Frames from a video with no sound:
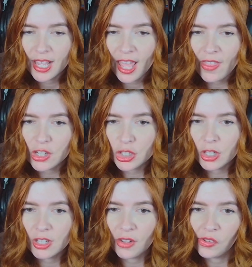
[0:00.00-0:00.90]
and they should
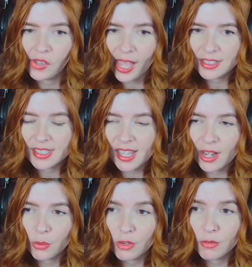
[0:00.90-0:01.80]
have done less and
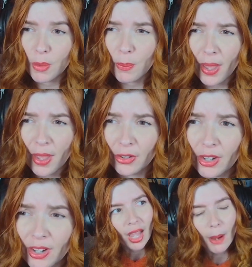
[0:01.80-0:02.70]
it would have been better.
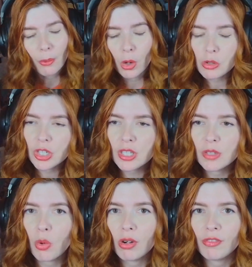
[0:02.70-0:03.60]
Approach it as
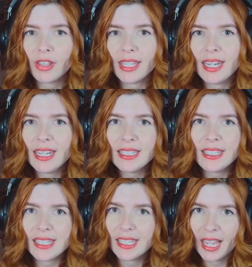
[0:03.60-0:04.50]
more of like an
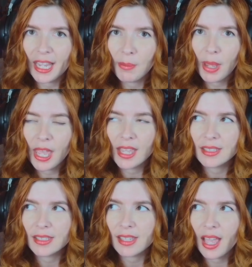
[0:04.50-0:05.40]
indie game
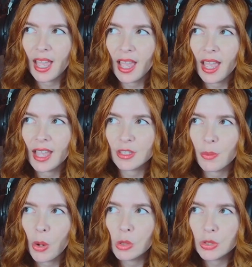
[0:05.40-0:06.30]
as
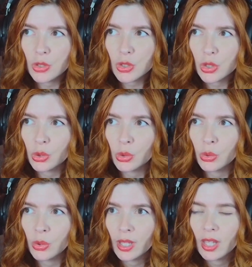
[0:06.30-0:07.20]
opposed
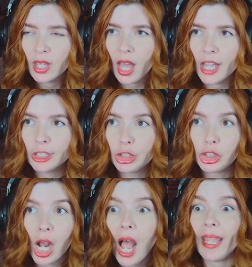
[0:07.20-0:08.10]
to a
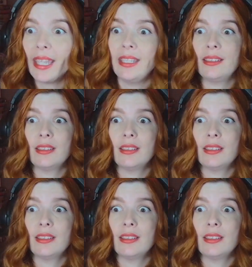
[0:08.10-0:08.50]
giant